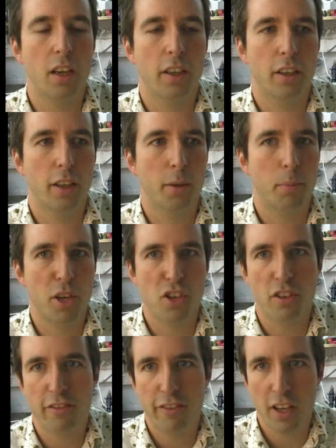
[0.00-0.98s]
a
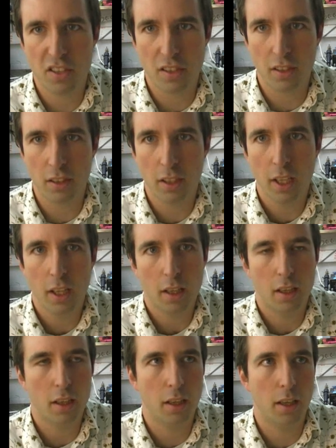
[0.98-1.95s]
pressure vessel
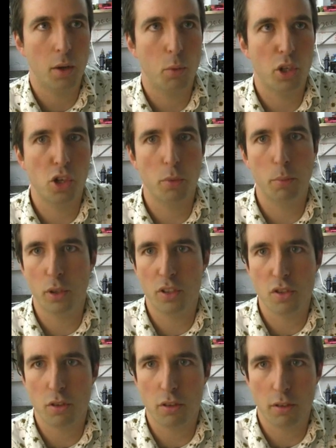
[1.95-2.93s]
in which you put a
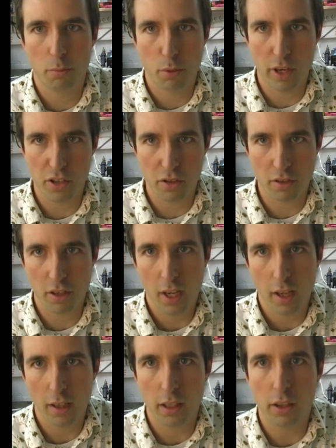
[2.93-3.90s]
certain pressure
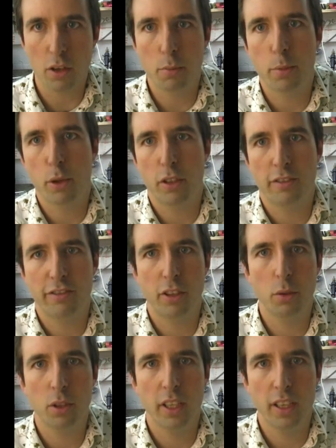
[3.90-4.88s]
and then you burn
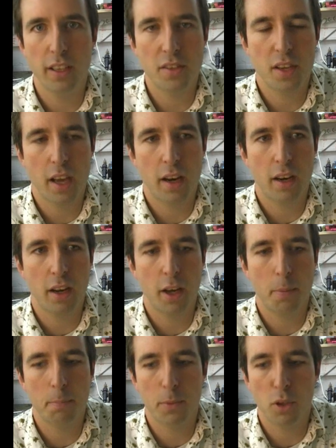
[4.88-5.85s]
fuel in it,
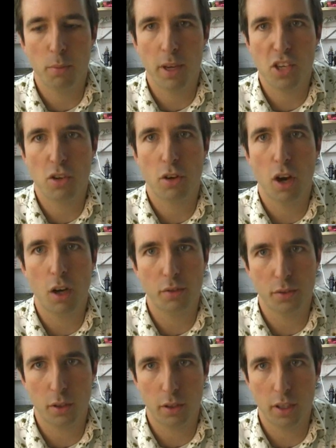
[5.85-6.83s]
and you measure how
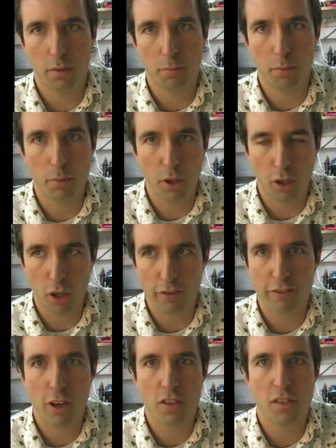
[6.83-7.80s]

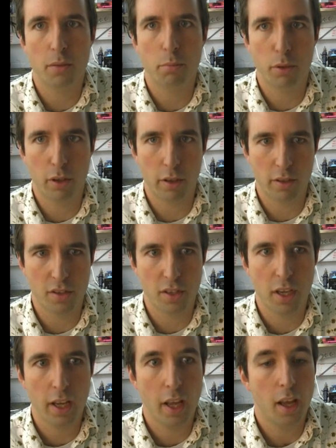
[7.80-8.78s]
fast it
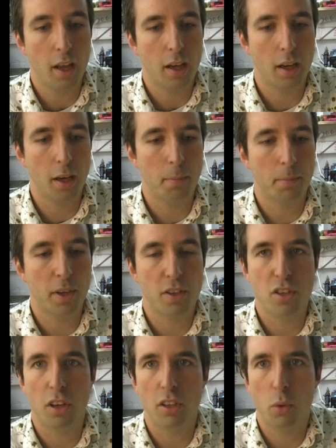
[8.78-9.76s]
burns.
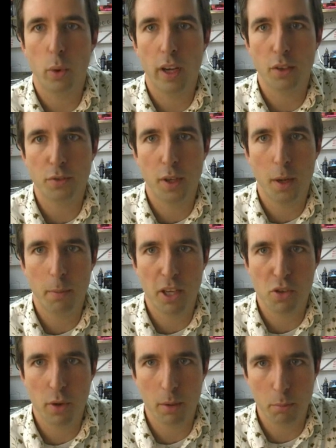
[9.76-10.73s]
There's another way of
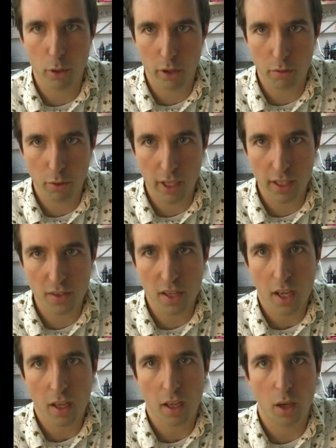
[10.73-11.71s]
measuring burn rate,
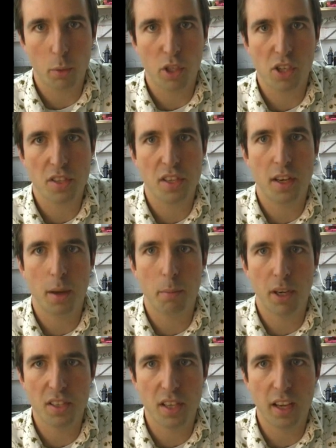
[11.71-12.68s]
which is in a
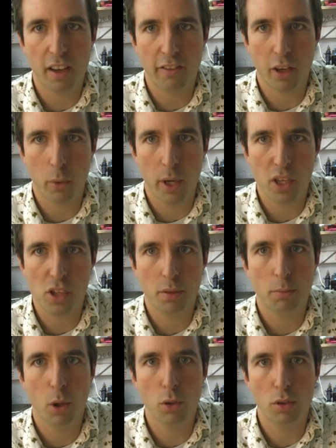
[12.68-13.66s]
ballistic
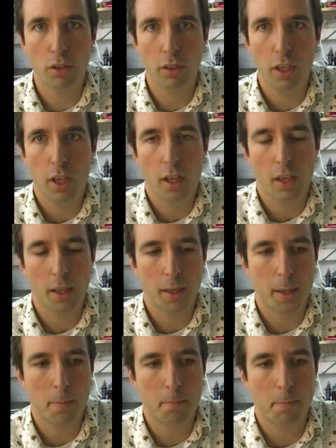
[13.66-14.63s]
evaluation motor.
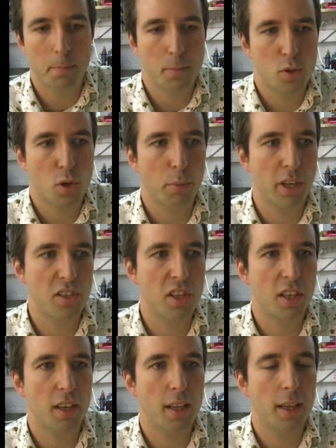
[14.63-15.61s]
So
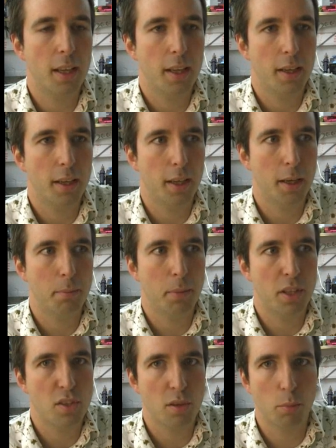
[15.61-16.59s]
basically
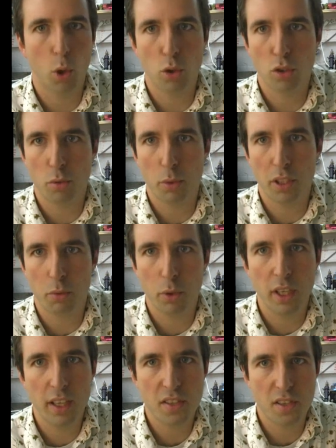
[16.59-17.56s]
it's a motor with a
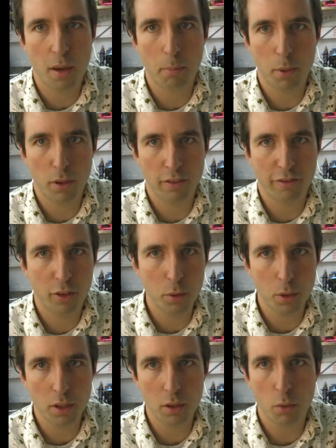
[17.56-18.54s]
really simple
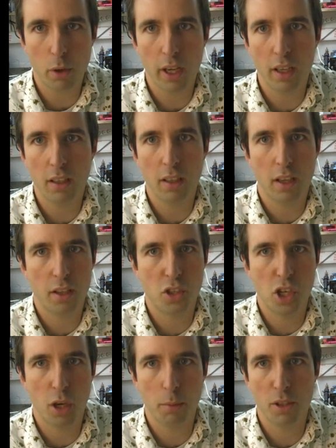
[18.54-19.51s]
fuel grain
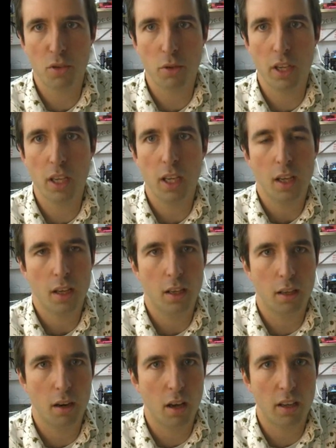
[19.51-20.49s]
geometry,
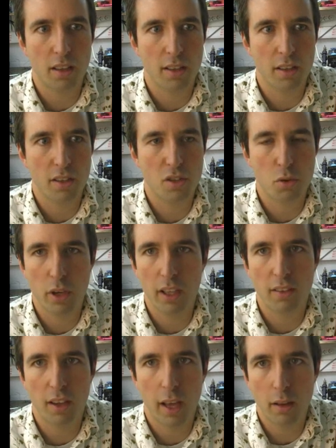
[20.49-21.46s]
like a
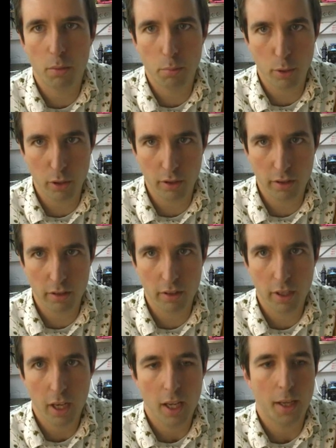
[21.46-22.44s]
straight end burner.